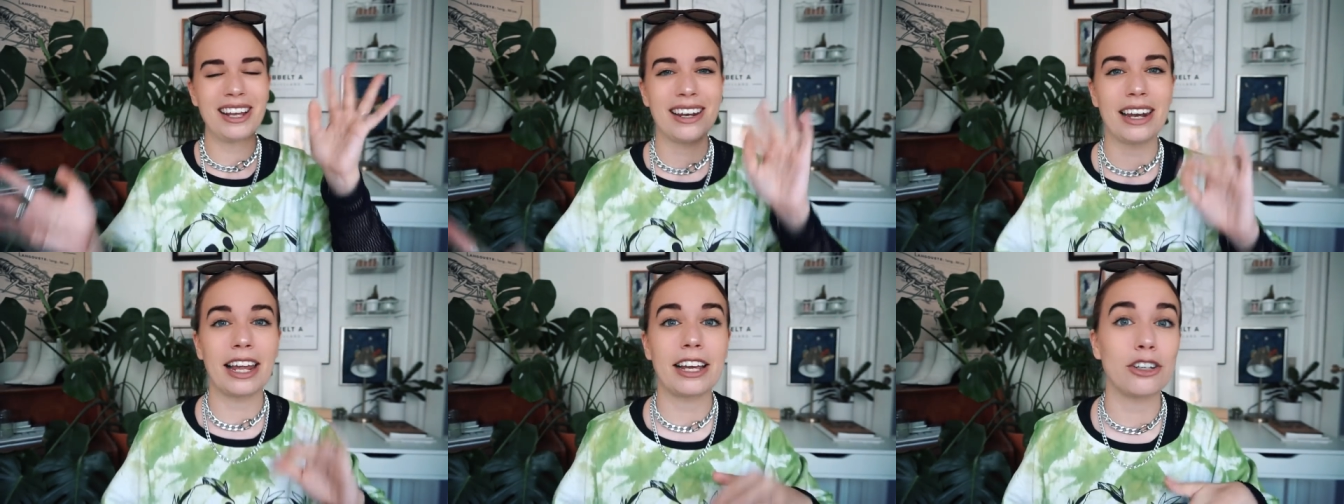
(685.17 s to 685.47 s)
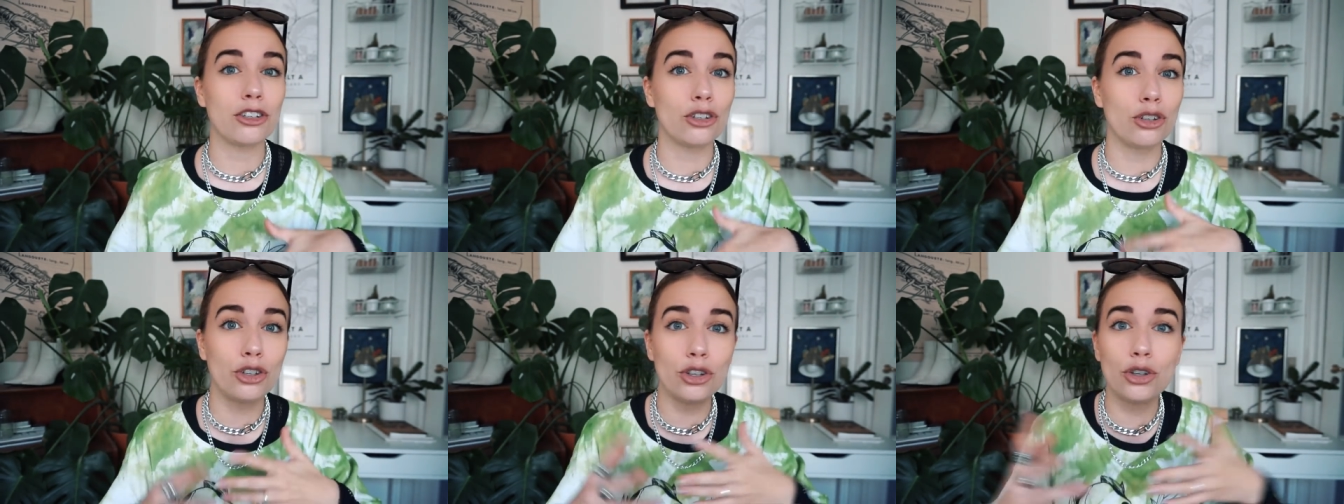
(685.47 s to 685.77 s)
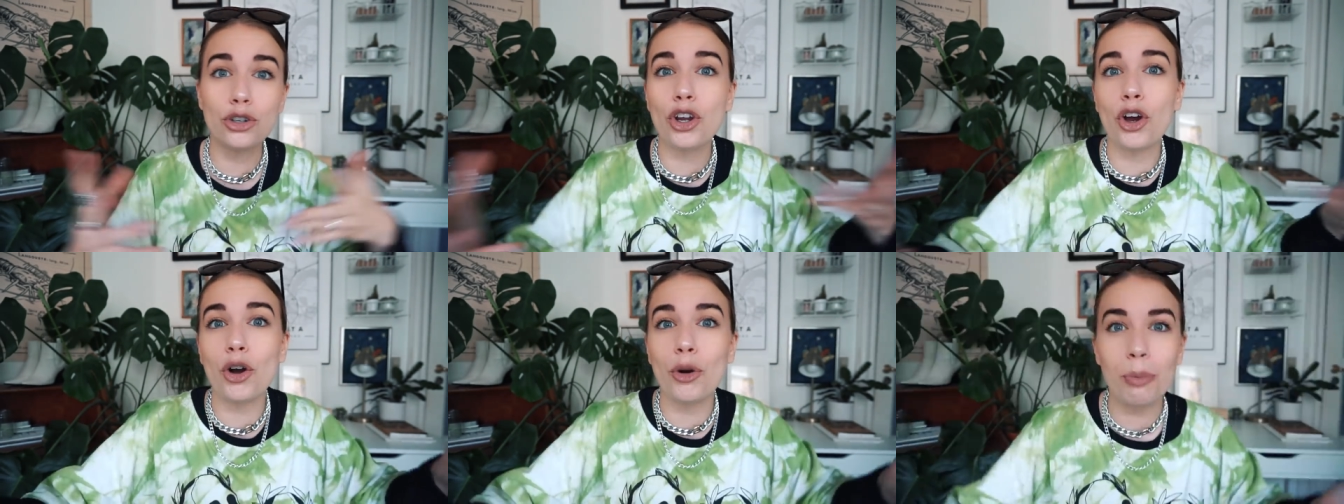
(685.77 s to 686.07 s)
Like,
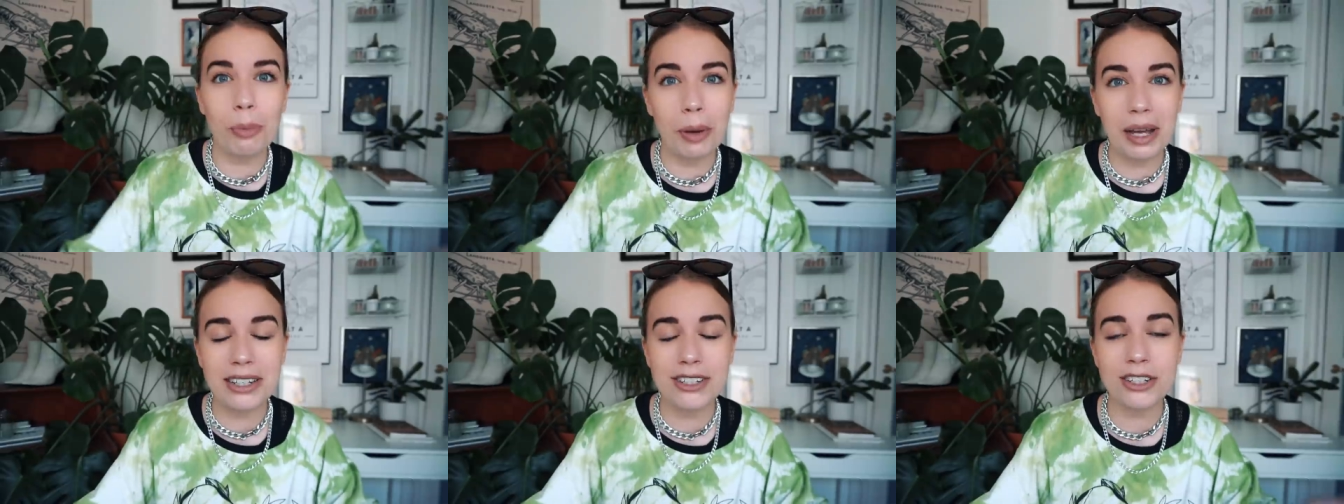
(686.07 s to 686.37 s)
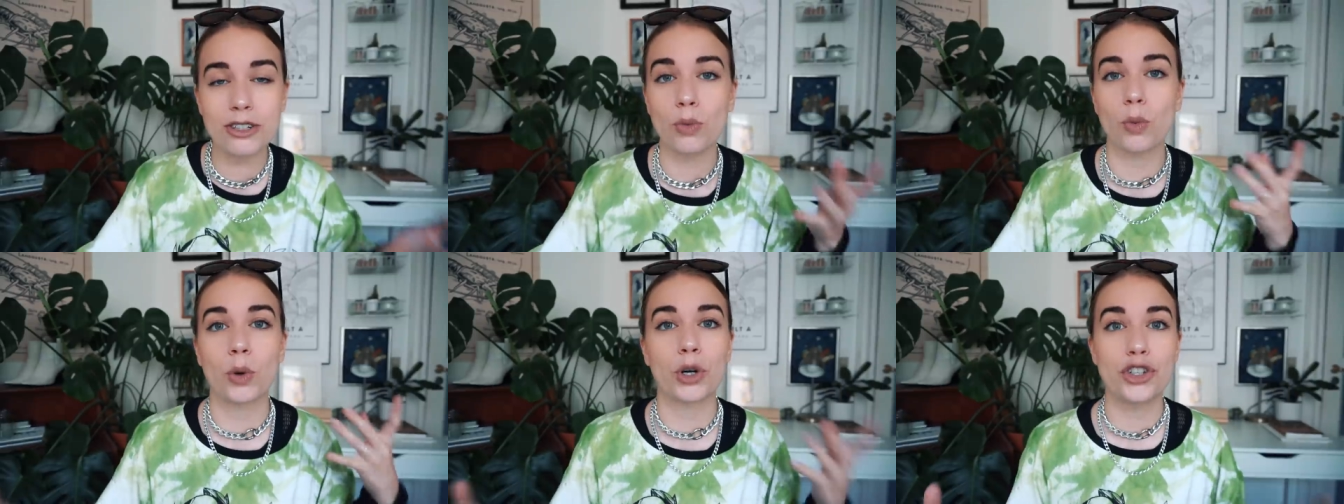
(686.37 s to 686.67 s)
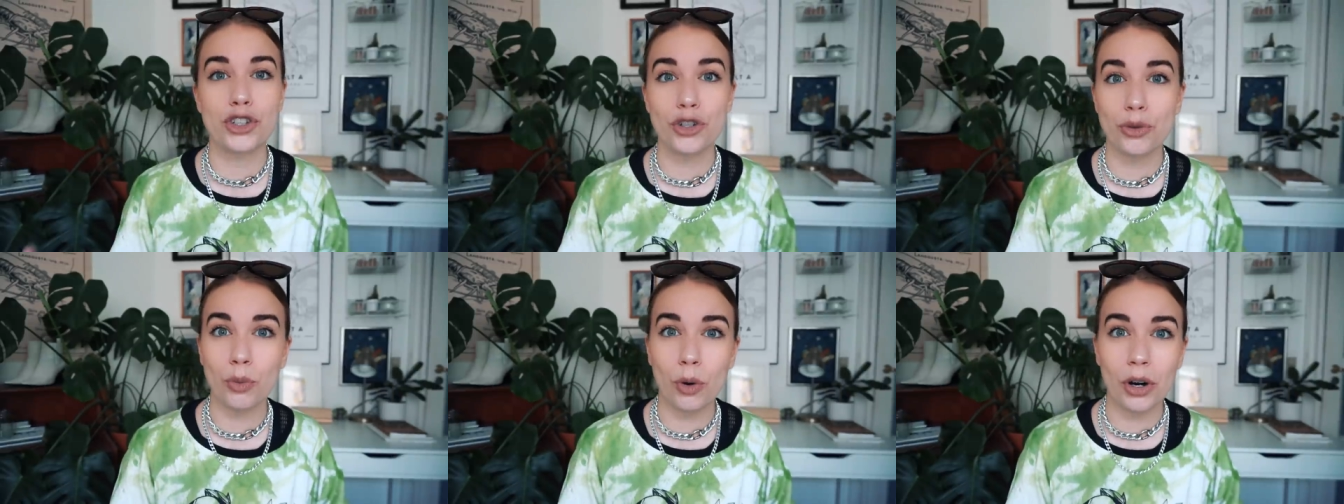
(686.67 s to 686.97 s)
you know best
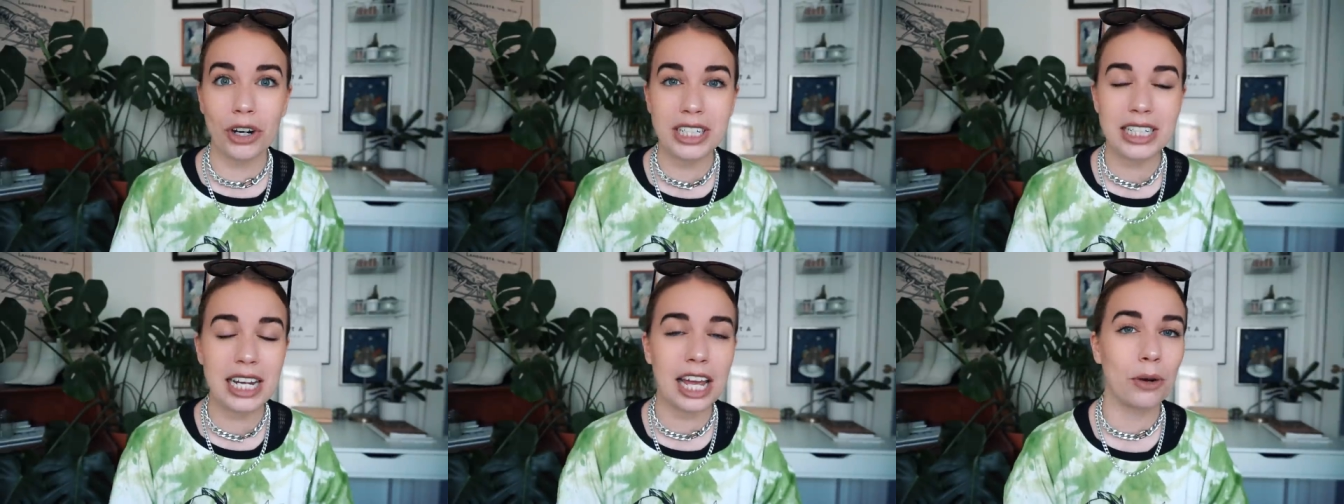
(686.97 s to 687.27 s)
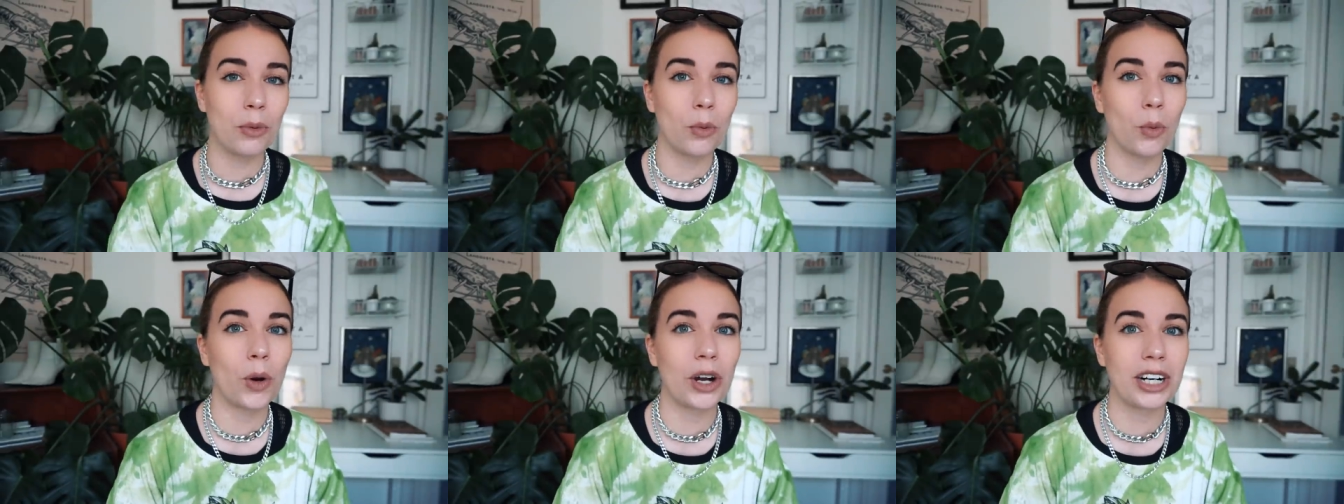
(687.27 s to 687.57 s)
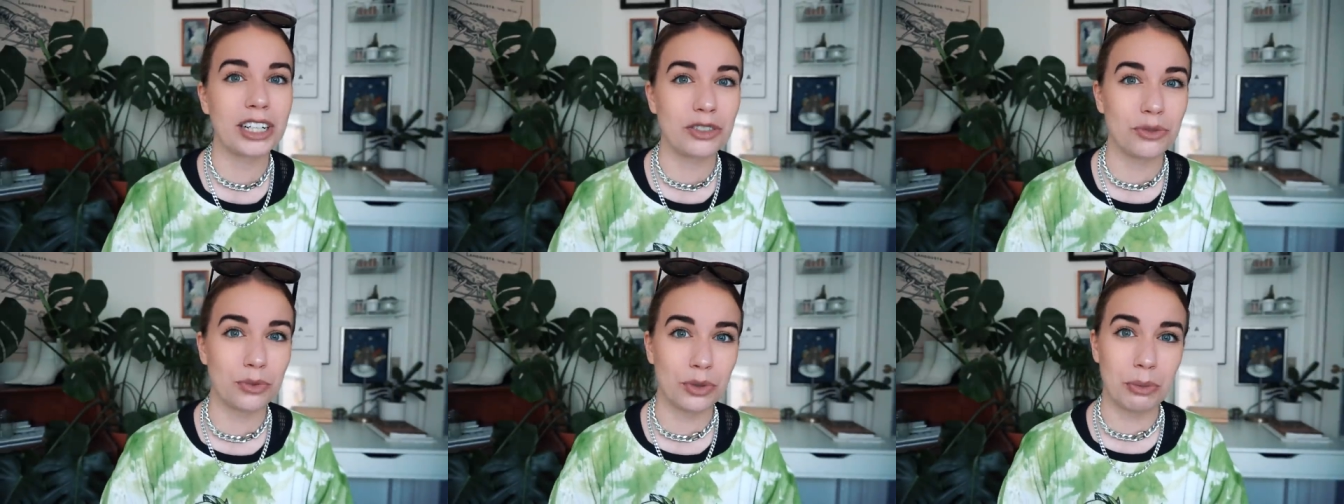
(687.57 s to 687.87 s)
what you want and
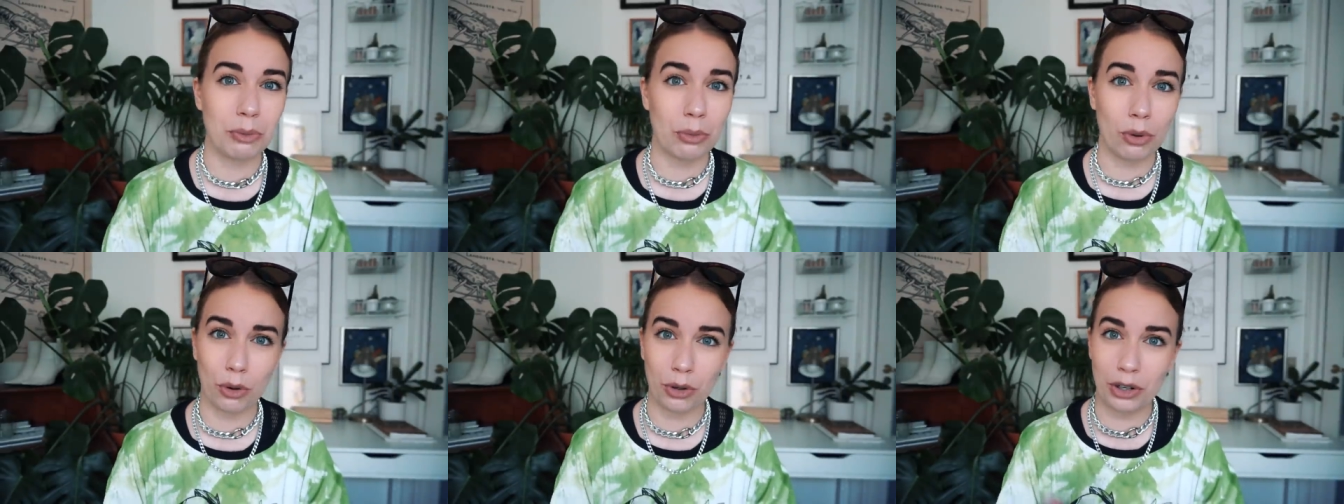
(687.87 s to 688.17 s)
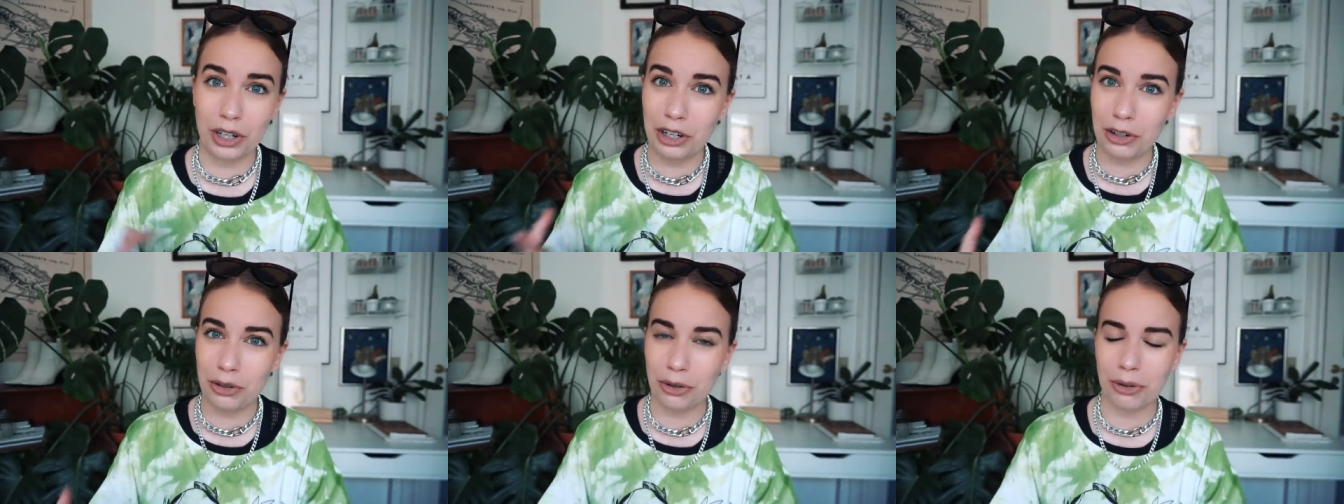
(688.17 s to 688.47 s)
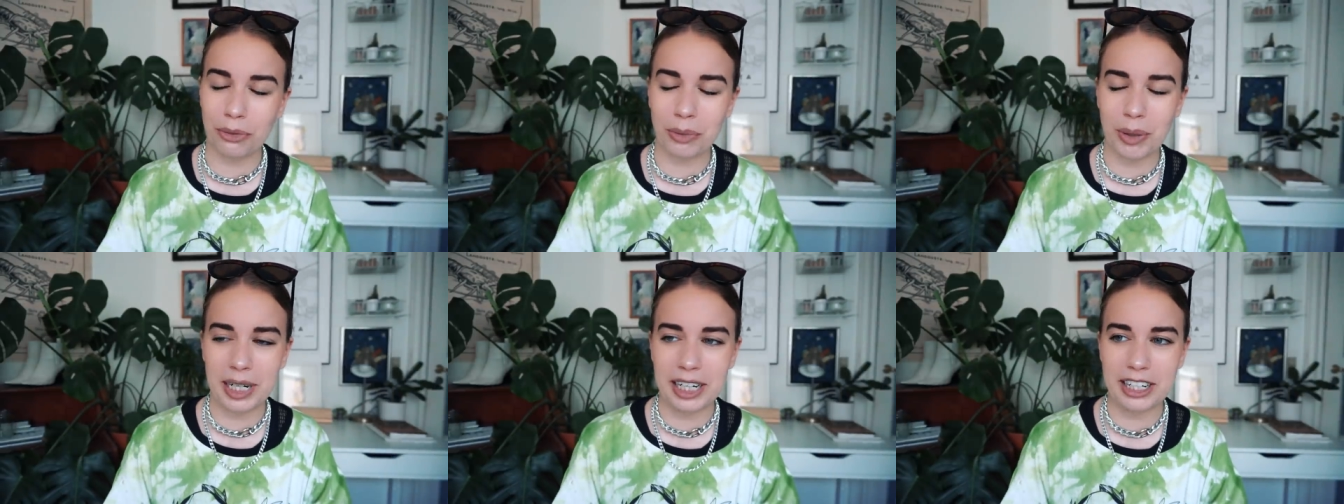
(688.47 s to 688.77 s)
what is important in
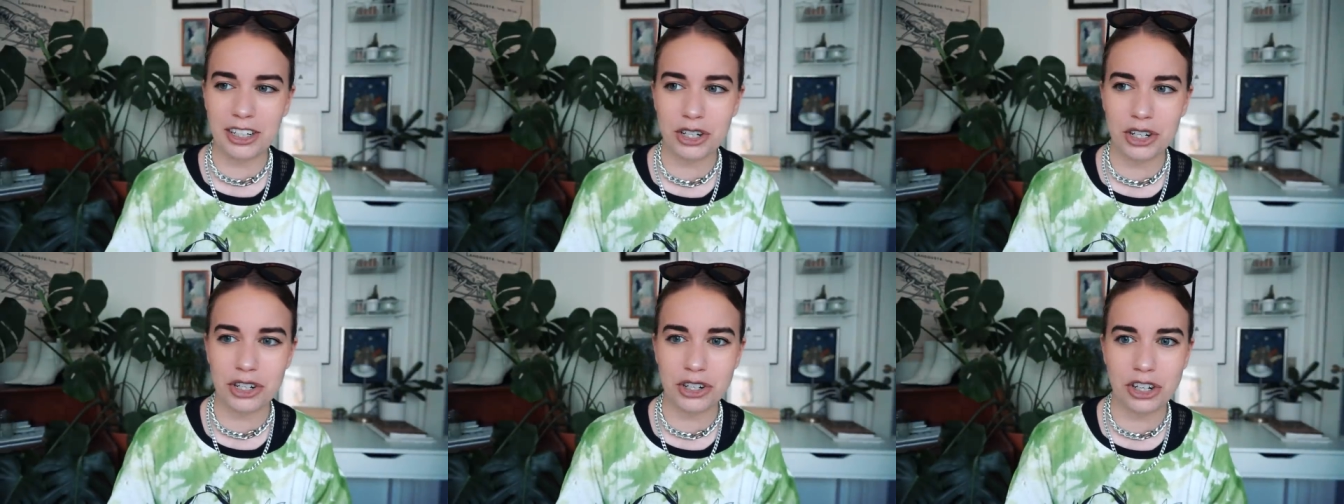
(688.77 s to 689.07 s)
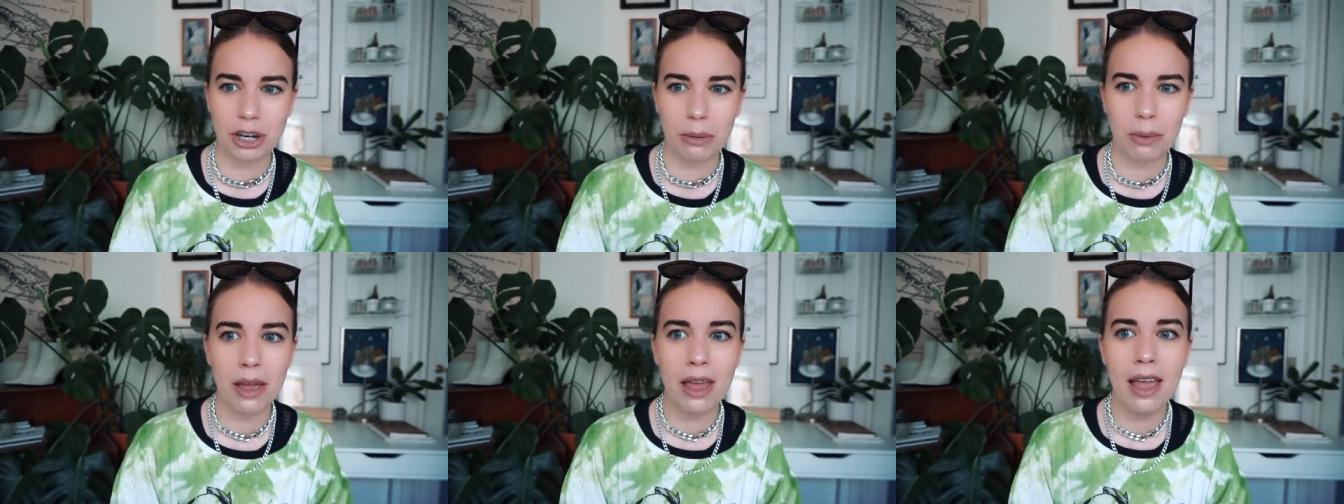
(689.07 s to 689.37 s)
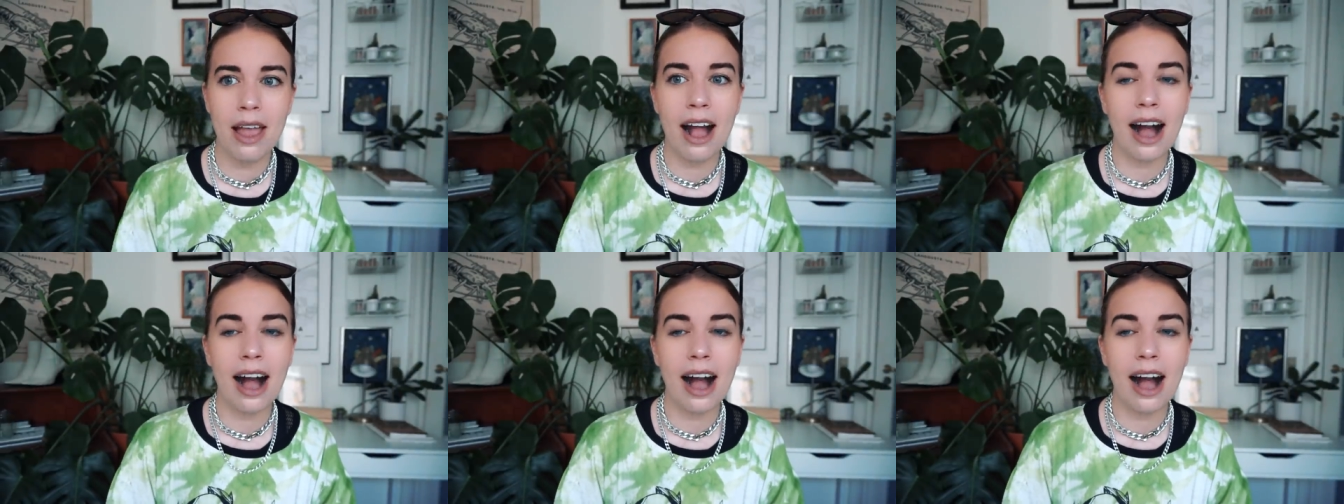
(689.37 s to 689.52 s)
your relationship.